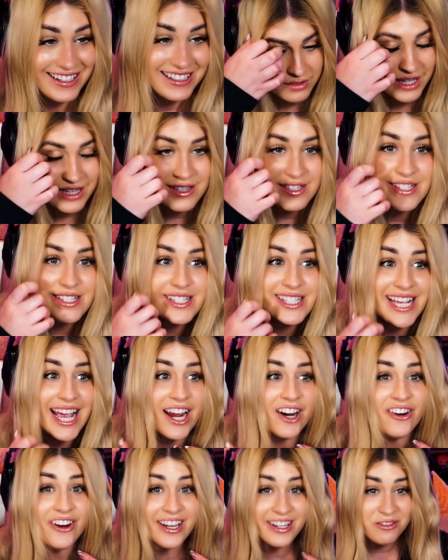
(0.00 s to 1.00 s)
Then
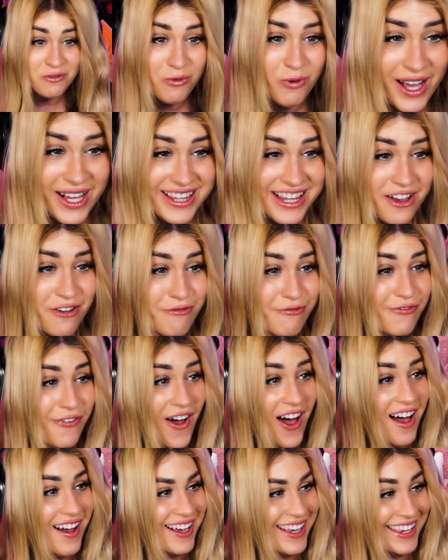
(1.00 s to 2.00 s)
Zareth? What the
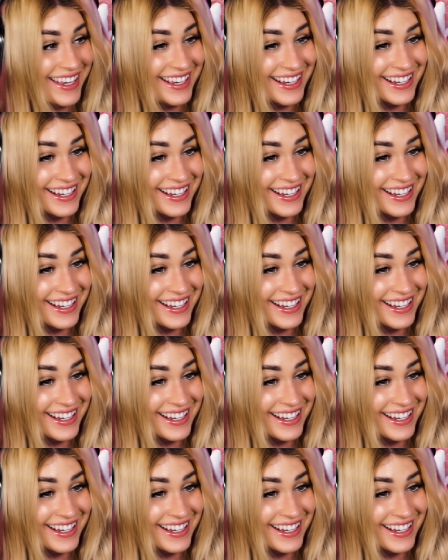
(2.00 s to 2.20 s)
fuck?